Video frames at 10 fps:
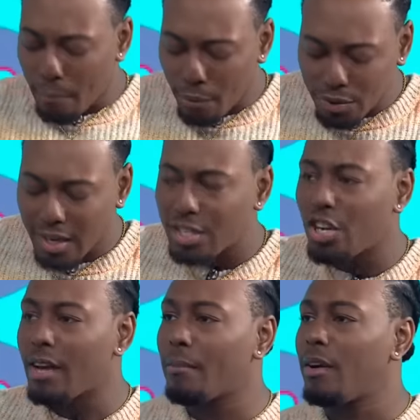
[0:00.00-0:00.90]
Pulls out a
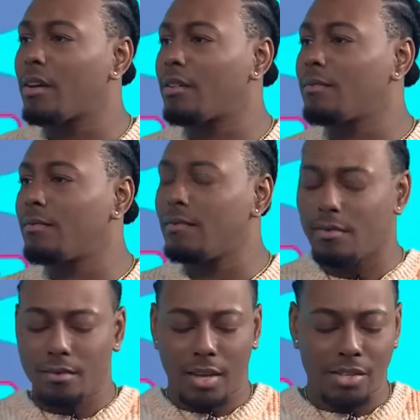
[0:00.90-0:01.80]
checkbook
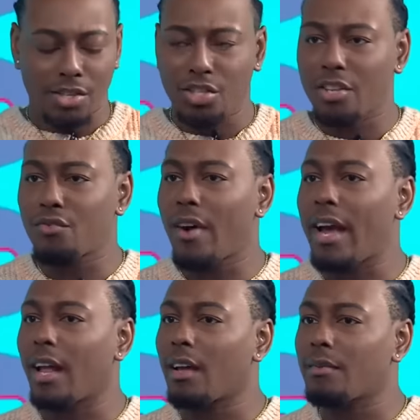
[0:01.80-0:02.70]
and just starts
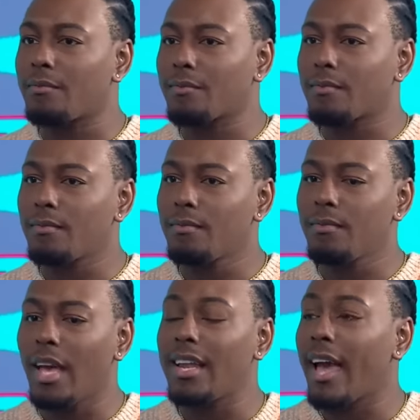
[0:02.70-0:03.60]
writing
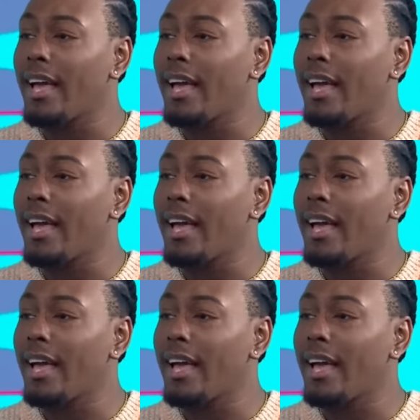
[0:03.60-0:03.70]
and